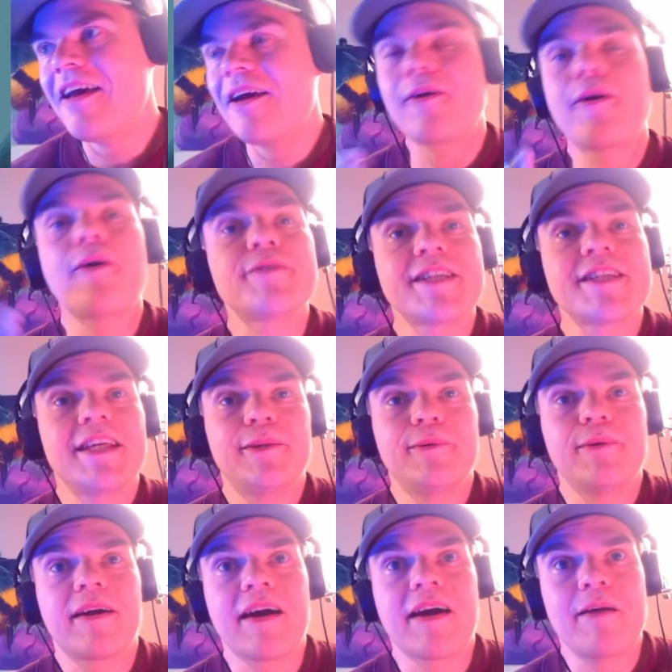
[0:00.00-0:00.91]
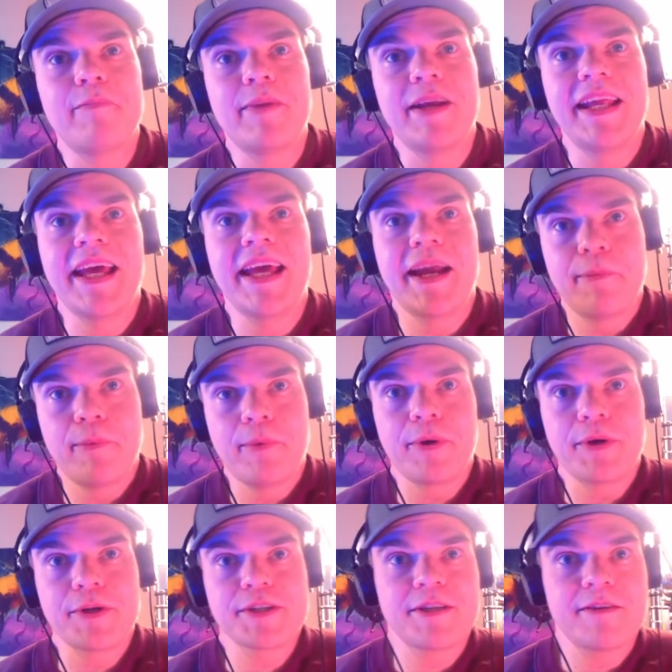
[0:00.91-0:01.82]
goes into a company and
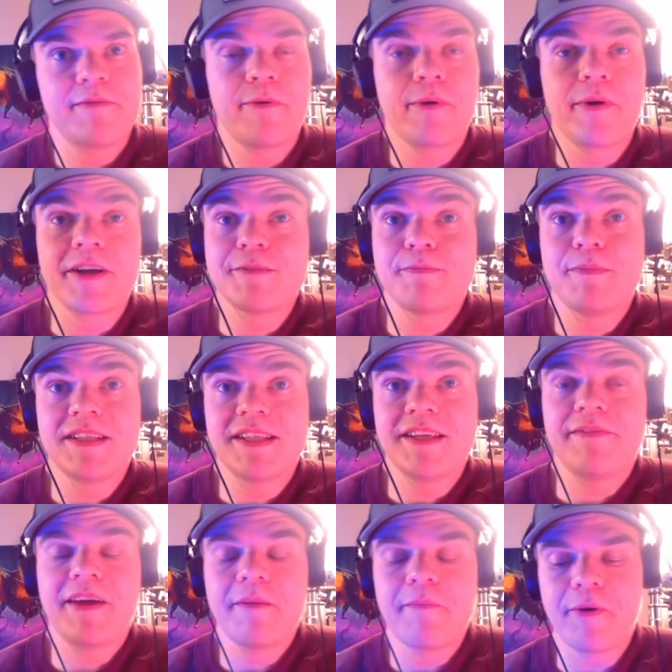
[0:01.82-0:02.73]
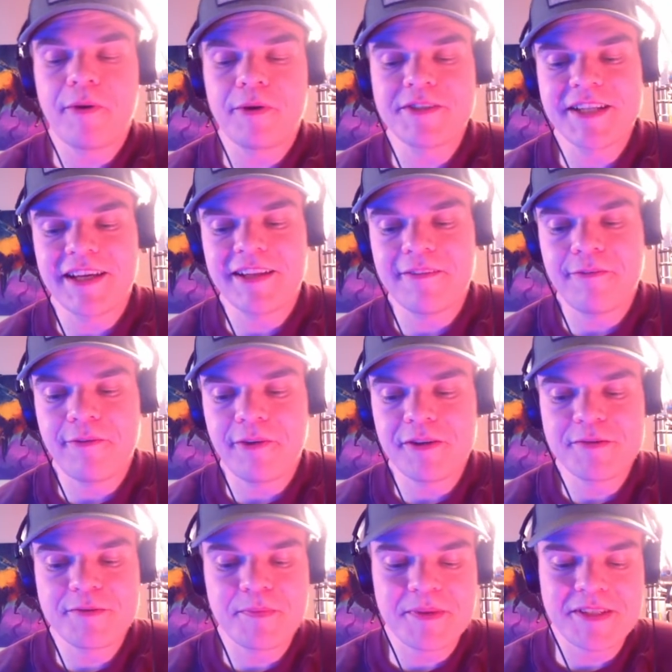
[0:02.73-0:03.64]
works for a specific project for a
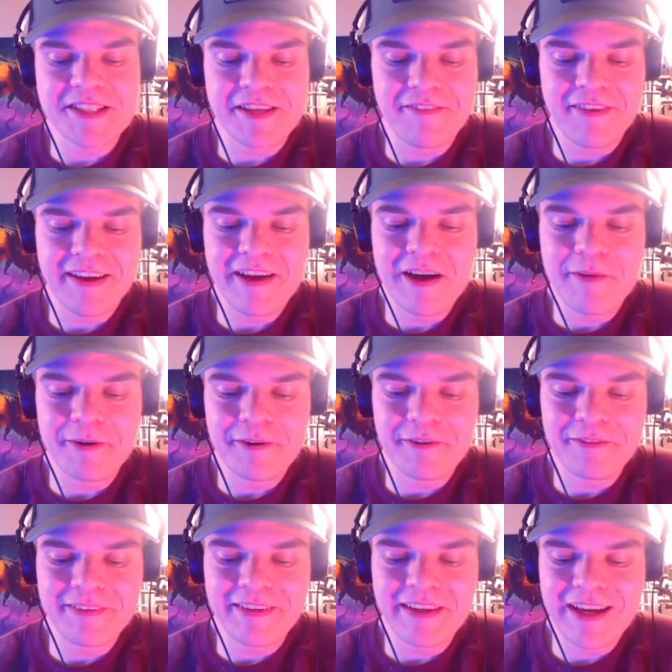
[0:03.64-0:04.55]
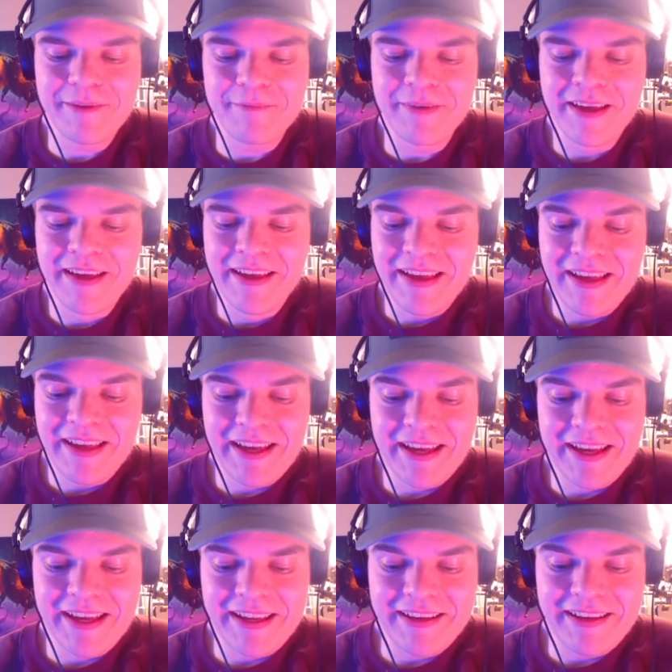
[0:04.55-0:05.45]
specific amount of time.
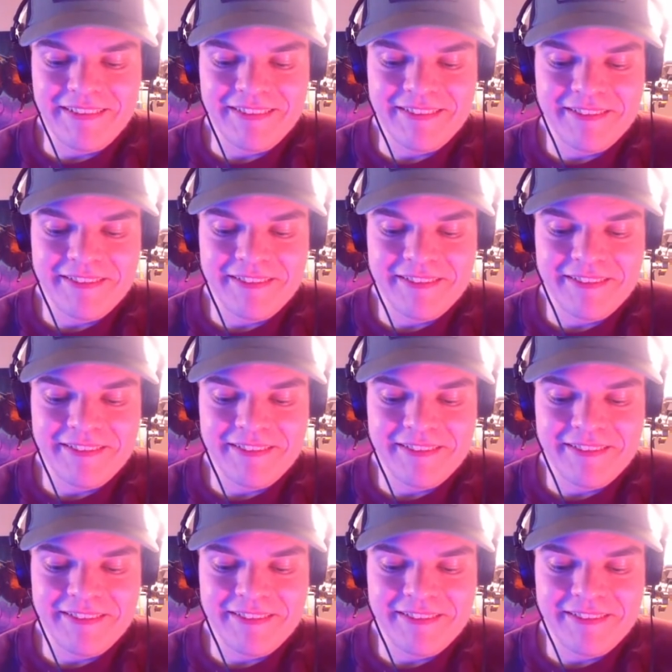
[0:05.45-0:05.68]
And